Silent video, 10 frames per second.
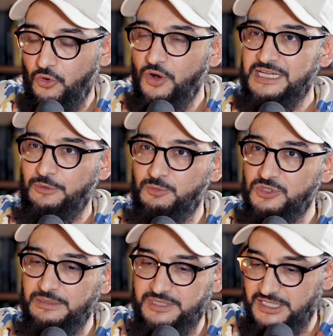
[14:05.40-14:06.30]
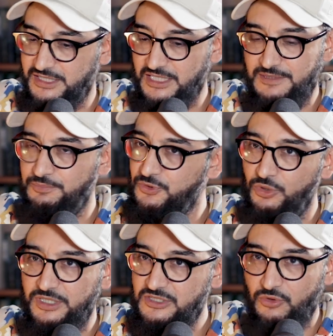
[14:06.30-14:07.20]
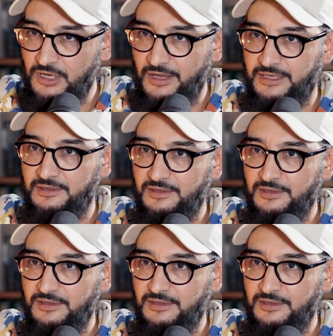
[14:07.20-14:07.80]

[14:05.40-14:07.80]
contact with Muslims is just purely online.